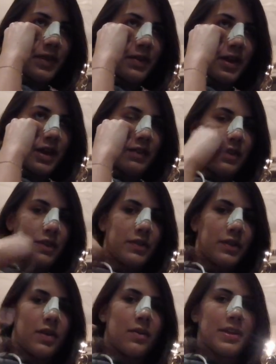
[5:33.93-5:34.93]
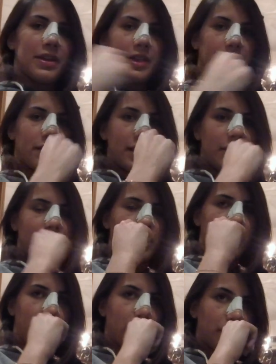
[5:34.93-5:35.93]
a few days, you have to go in and they clean your
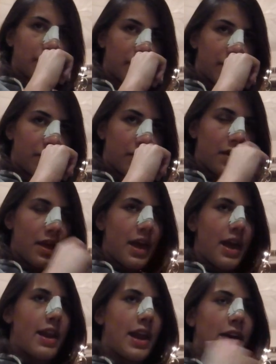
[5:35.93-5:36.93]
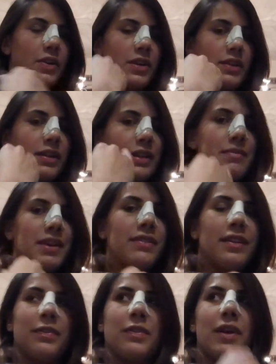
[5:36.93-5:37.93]
nose for you. And I couldn't clean
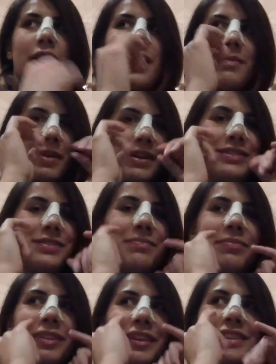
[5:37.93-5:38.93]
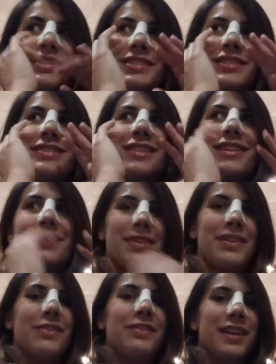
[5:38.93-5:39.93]
myself, so I had a bunch of blood just stuck in
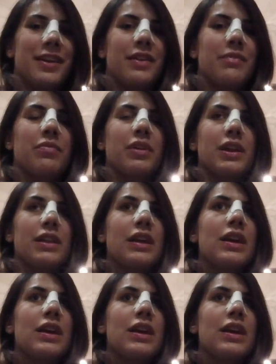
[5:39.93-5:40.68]
my nose and I couldn't breathe.